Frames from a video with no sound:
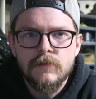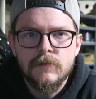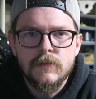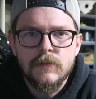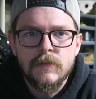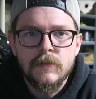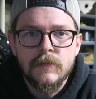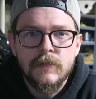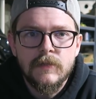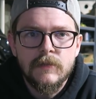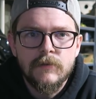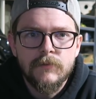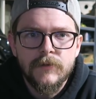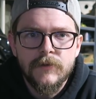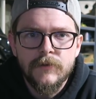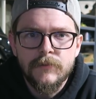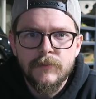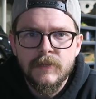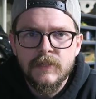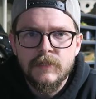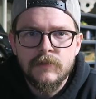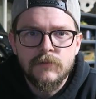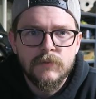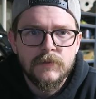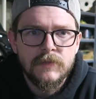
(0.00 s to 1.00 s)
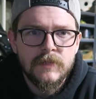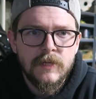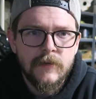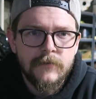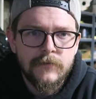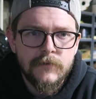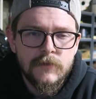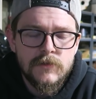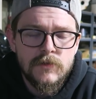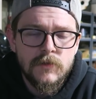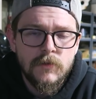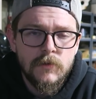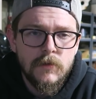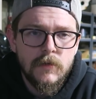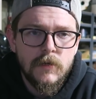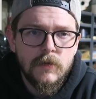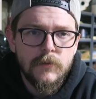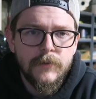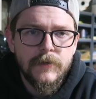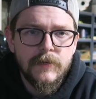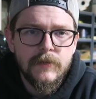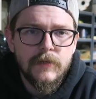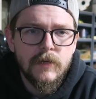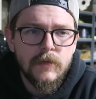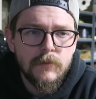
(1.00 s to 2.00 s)
and then we were messing with that for so long
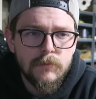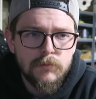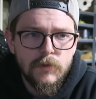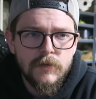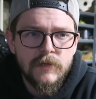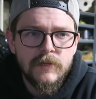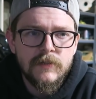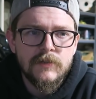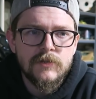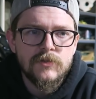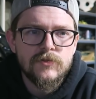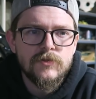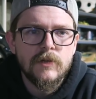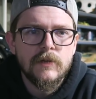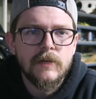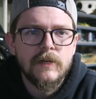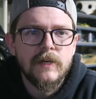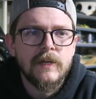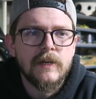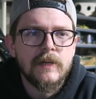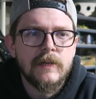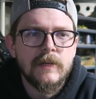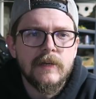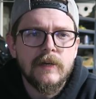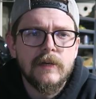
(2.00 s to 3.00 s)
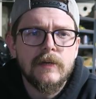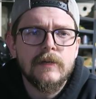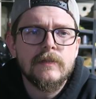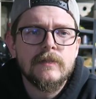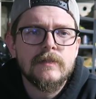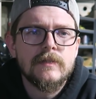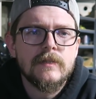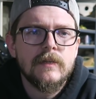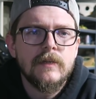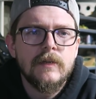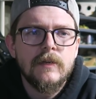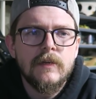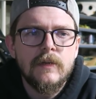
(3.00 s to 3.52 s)
we ended up running the truck out of gas.